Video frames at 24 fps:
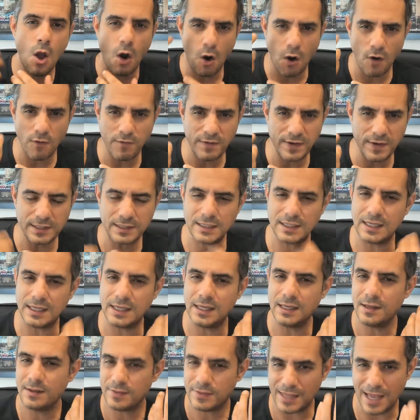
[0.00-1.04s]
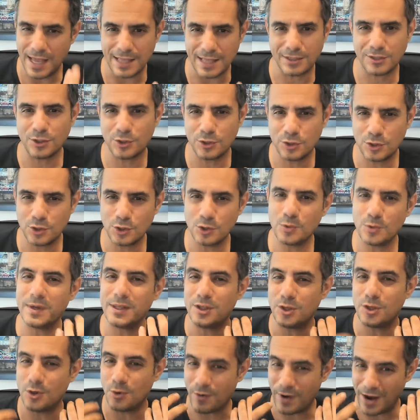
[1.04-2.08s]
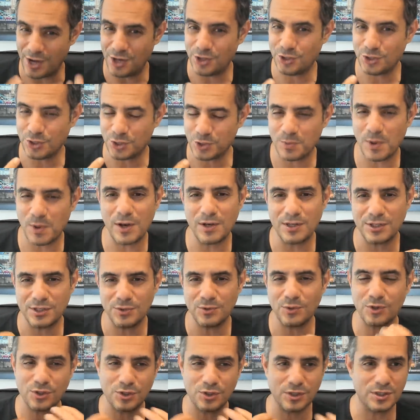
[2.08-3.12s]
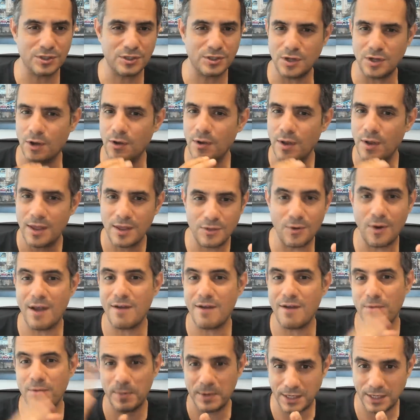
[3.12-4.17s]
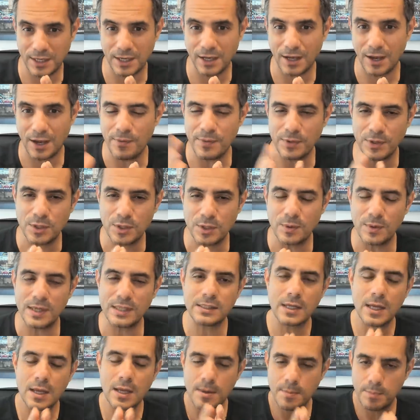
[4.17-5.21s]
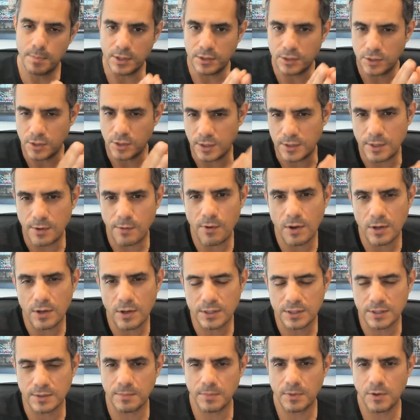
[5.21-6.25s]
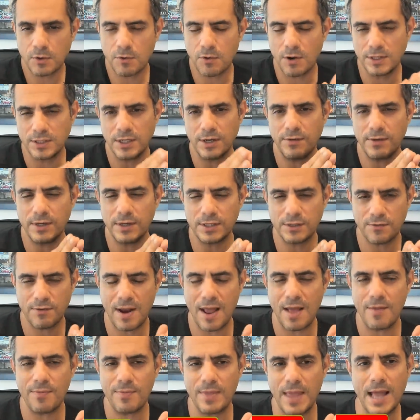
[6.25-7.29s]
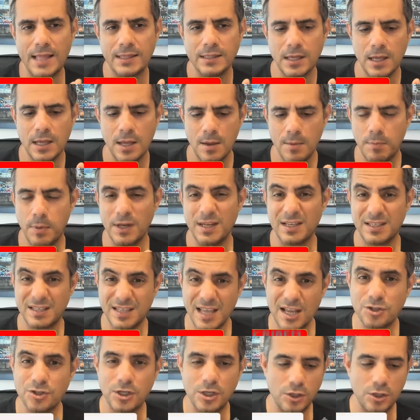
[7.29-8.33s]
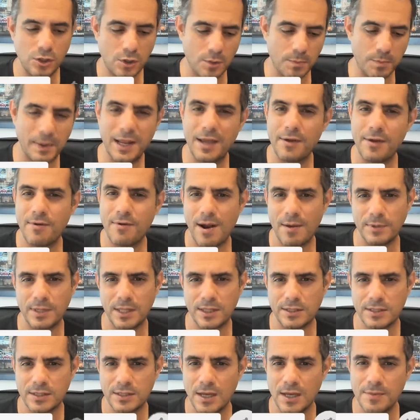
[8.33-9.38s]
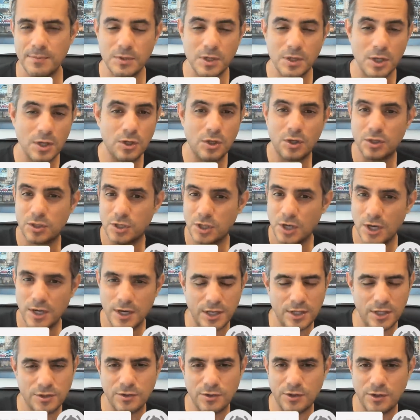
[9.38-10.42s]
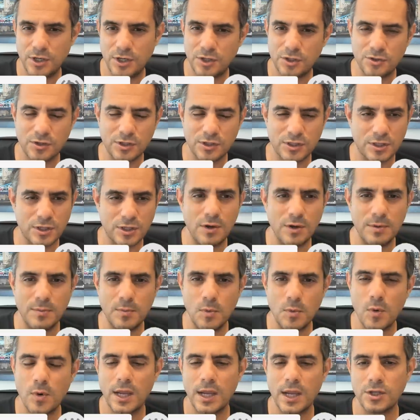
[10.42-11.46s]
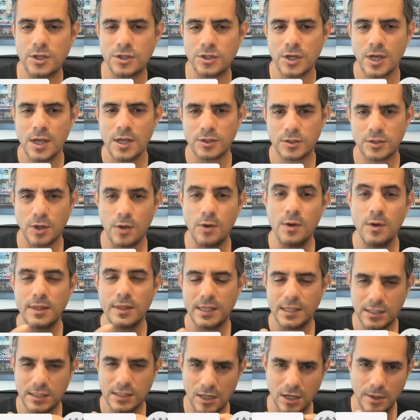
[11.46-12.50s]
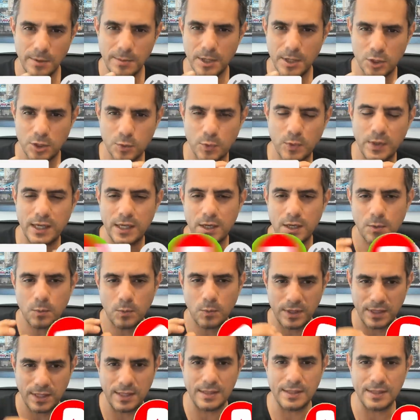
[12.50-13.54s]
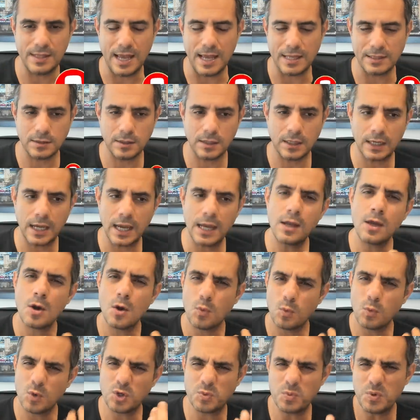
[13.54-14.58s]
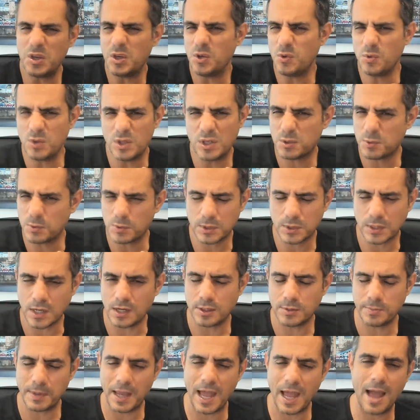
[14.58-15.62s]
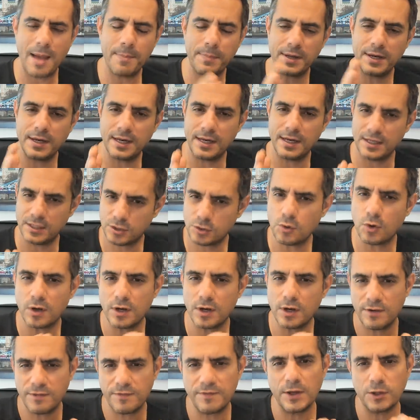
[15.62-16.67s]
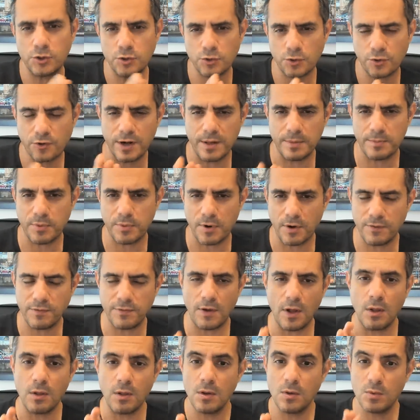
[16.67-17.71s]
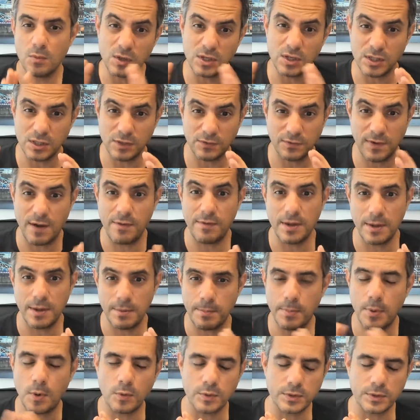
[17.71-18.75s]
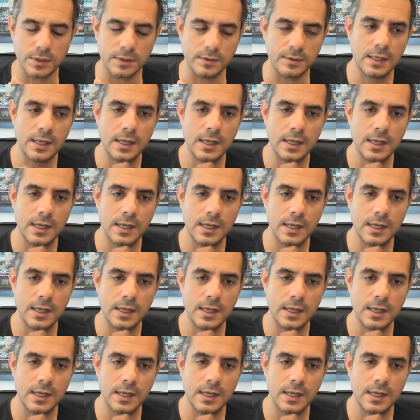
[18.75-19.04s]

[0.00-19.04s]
Obviously, that's to do with your age as well. It's not just, you know, not everybody can go and do it, but, you know, there are some criteria around that. But essentially, you can play around with the terms. You can turn it into an interest-only mortgage. So there's a little bit of tweak within that, okay? Which we knew this was going to happen, and it's not going to affect your credit profile, which is very important.